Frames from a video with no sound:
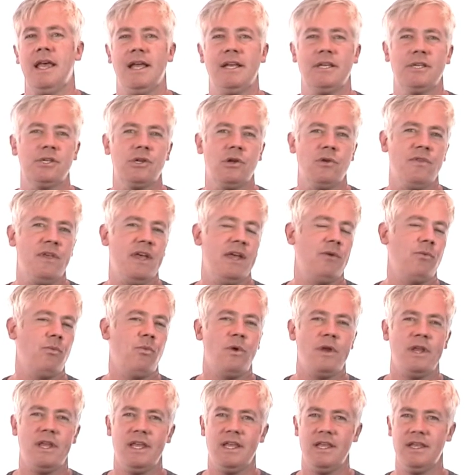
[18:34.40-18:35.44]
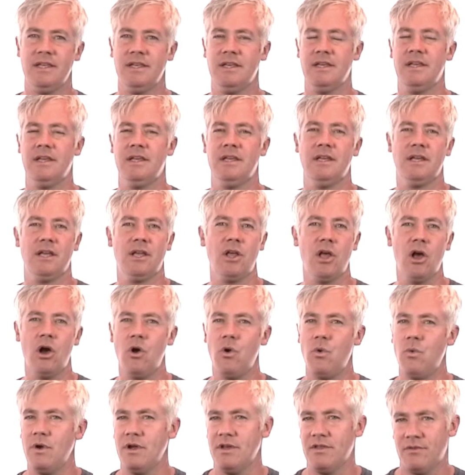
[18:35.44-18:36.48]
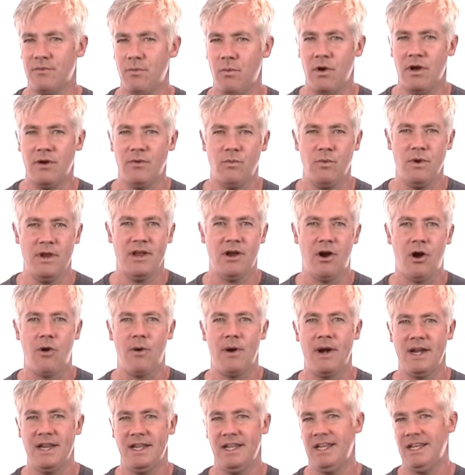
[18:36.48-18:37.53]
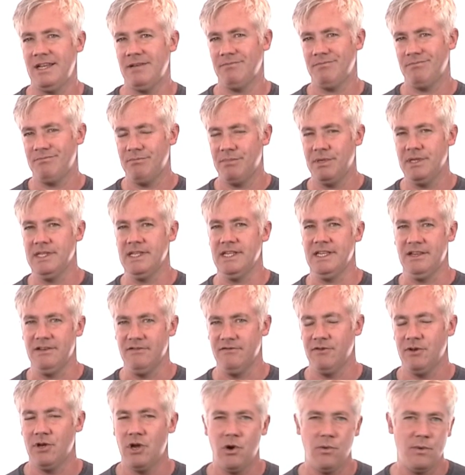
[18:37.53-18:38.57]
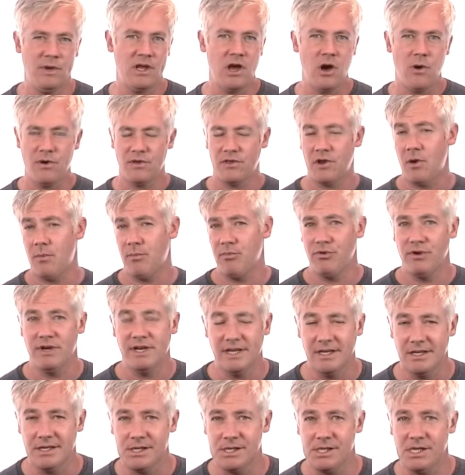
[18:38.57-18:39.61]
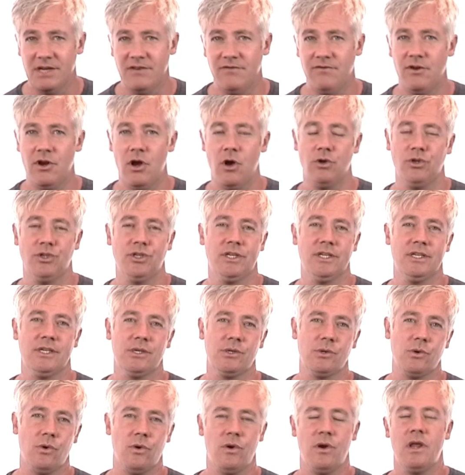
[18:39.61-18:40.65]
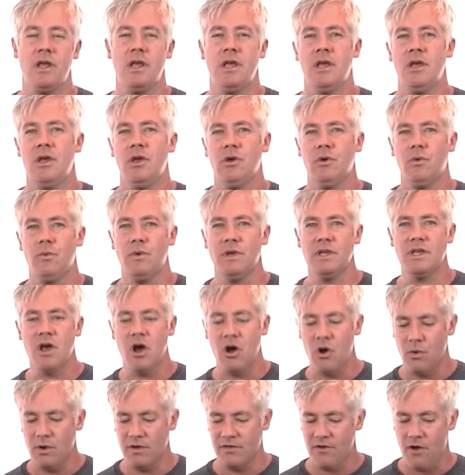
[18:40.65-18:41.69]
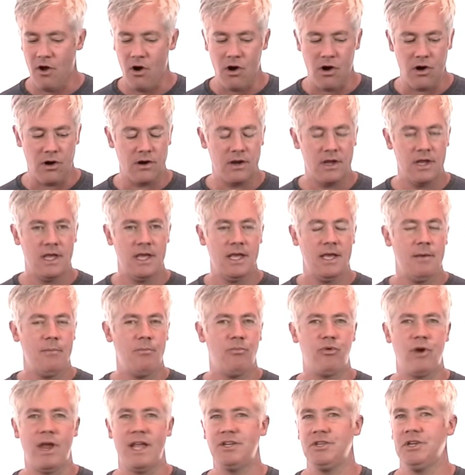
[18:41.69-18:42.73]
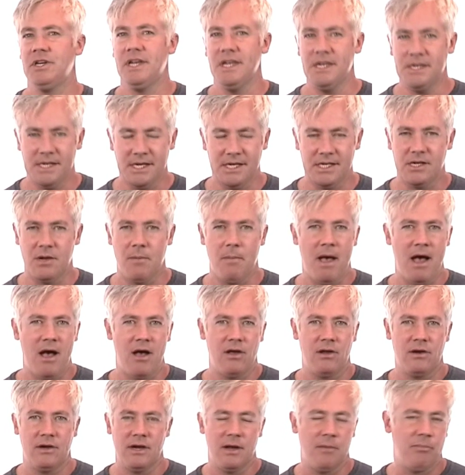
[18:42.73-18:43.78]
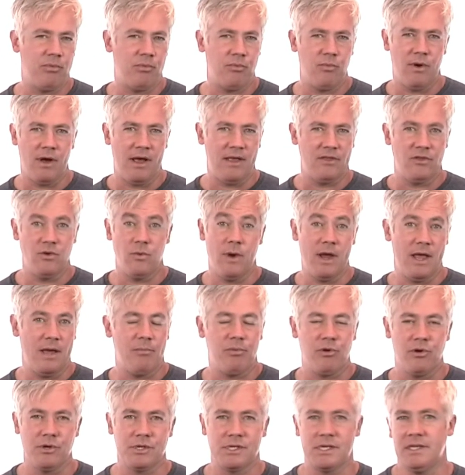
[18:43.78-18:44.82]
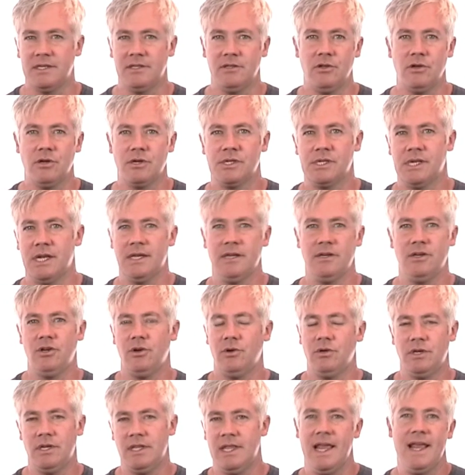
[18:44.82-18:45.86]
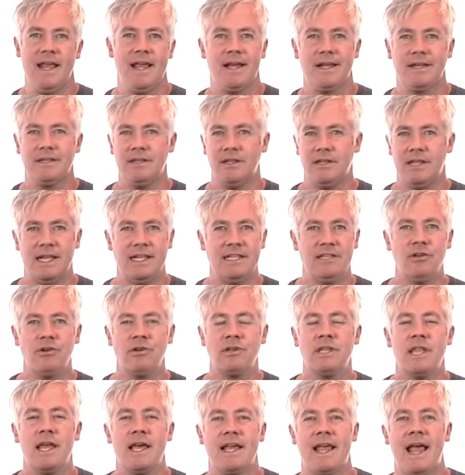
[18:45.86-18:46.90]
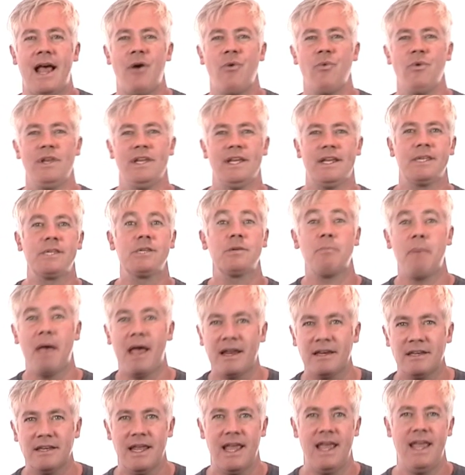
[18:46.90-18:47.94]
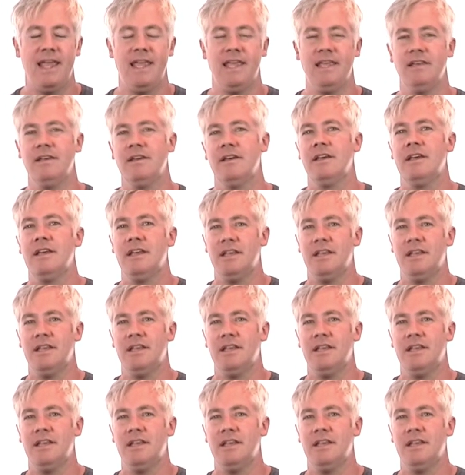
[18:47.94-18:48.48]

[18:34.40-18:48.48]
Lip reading: And so then we go with what we already believe. We go with our preconceived notions, or we go with our prejudices about the way a person looks, and do they look like how we expect a